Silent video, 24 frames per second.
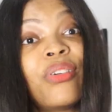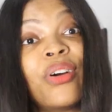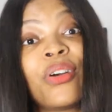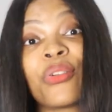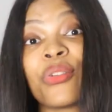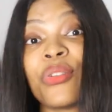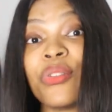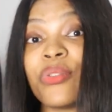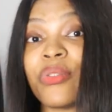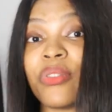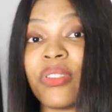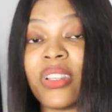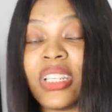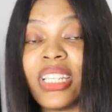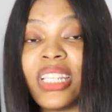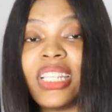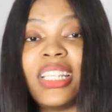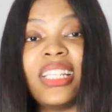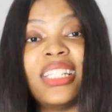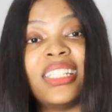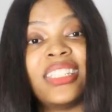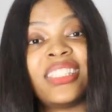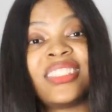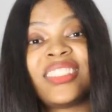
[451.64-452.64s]
For
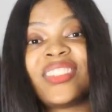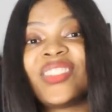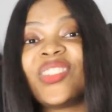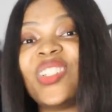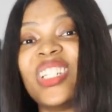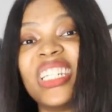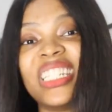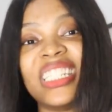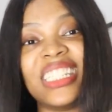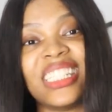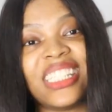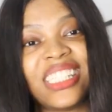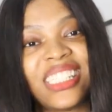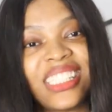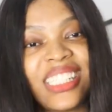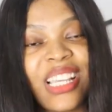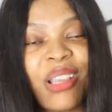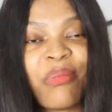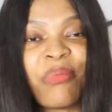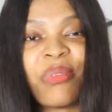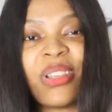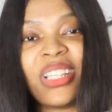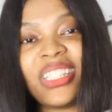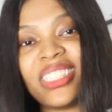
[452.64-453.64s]
Groovy, the two ladies
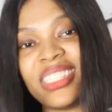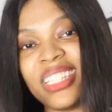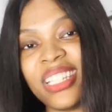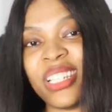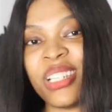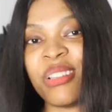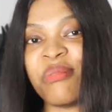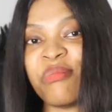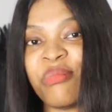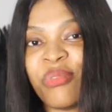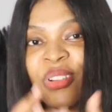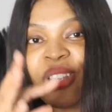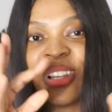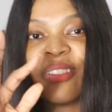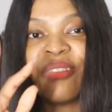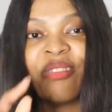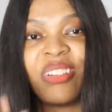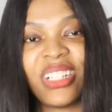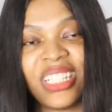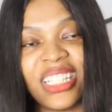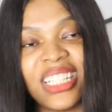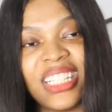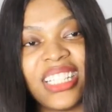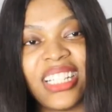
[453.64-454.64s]
that picked him were
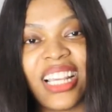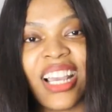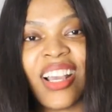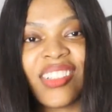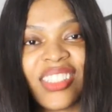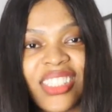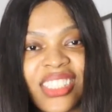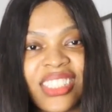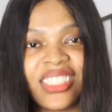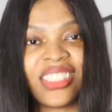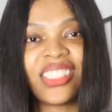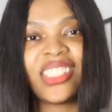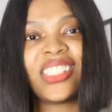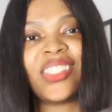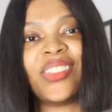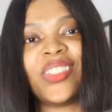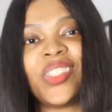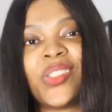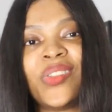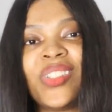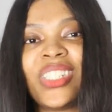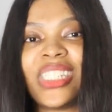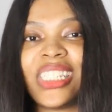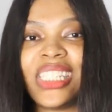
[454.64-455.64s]
reading out the
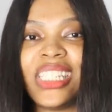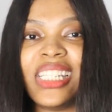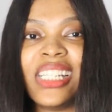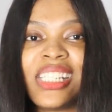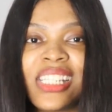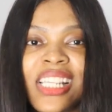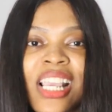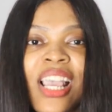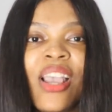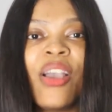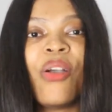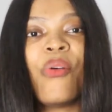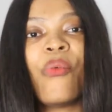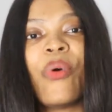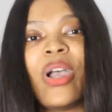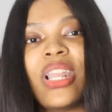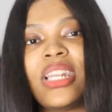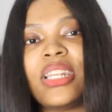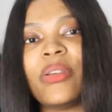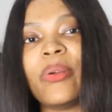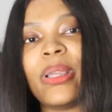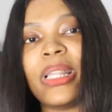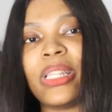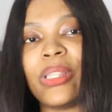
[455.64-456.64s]
city things.
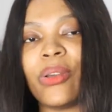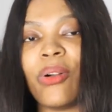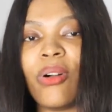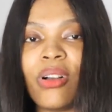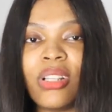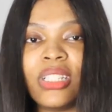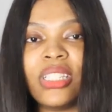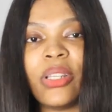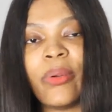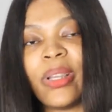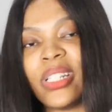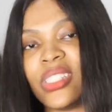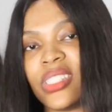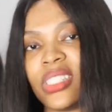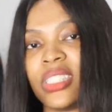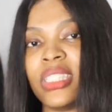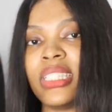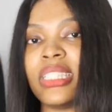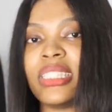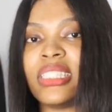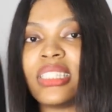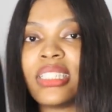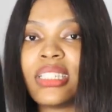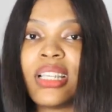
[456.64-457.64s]
When they were done, they went
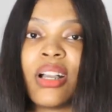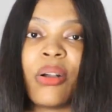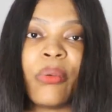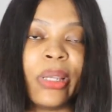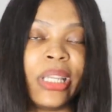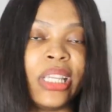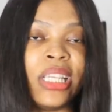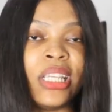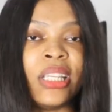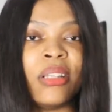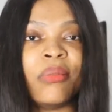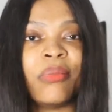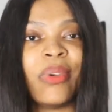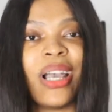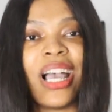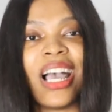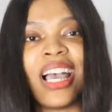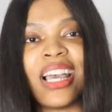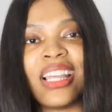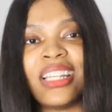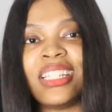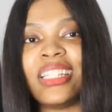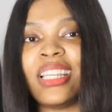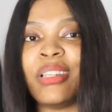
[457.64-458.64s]
to sit down with him,
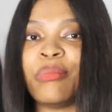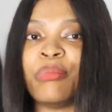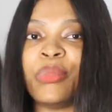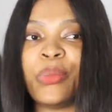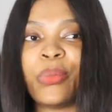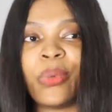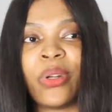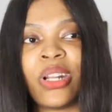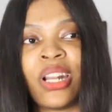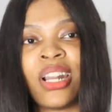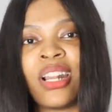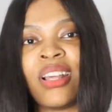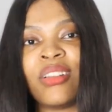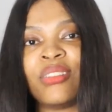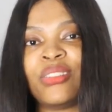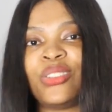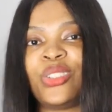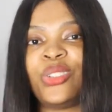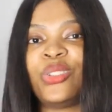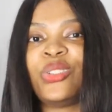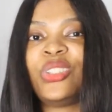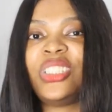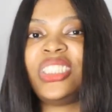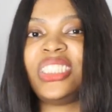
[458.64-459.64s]
and then Big Brother now
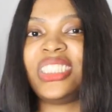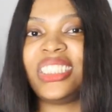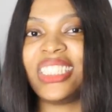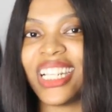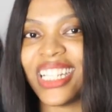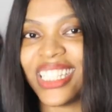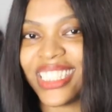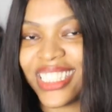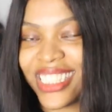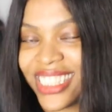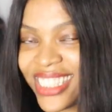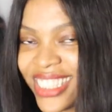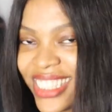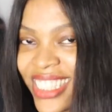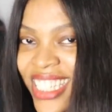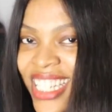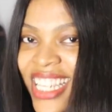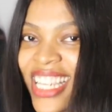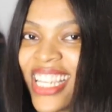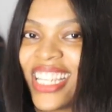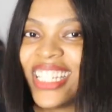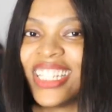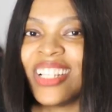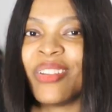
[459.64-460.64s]
threw shades.
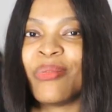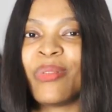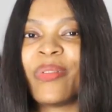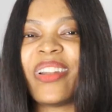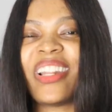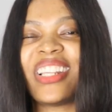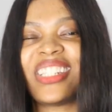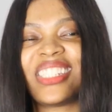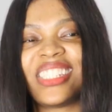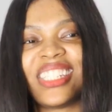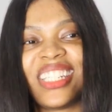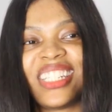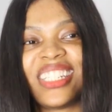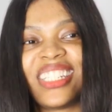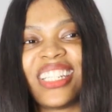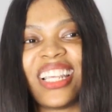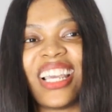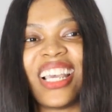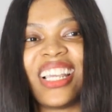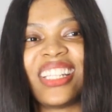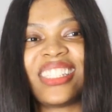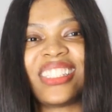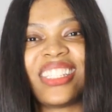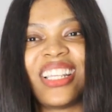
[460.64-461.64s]
Big Brother said
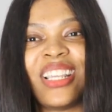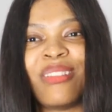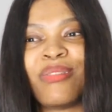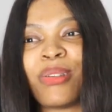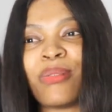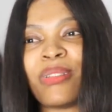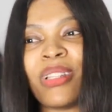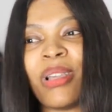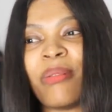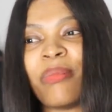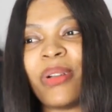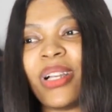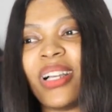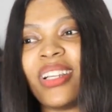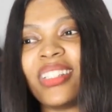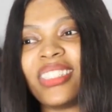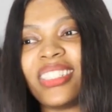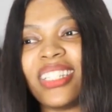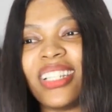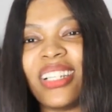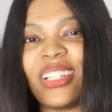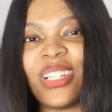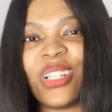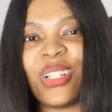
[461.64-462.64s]
that it's something
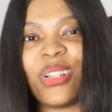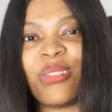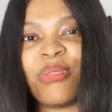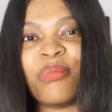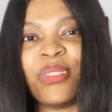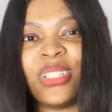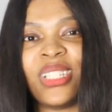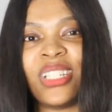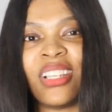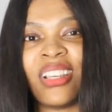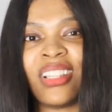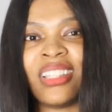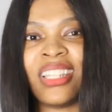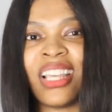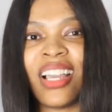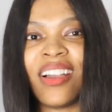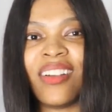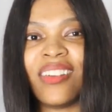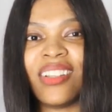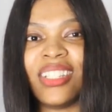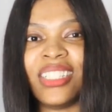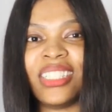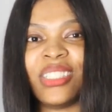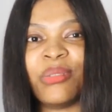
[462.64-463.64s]
about you're
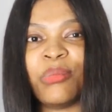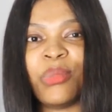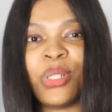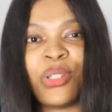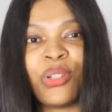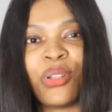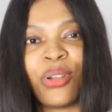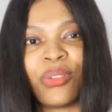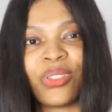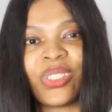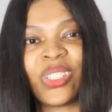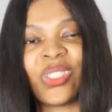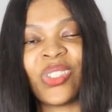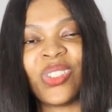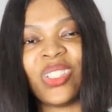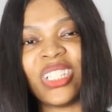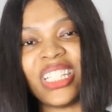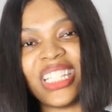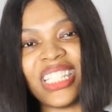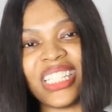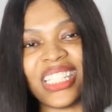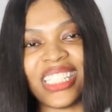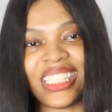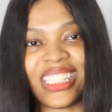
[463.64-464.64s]
now in the middle of two
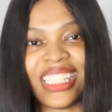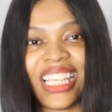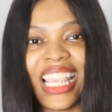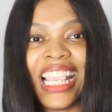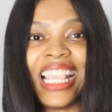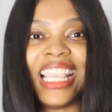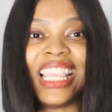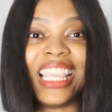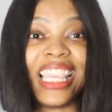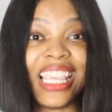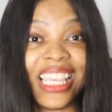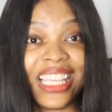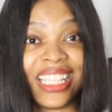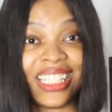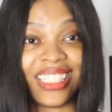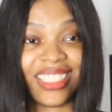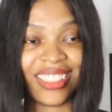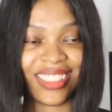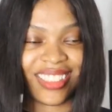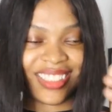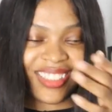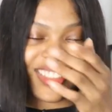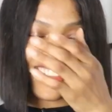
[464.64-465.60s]
ladies again.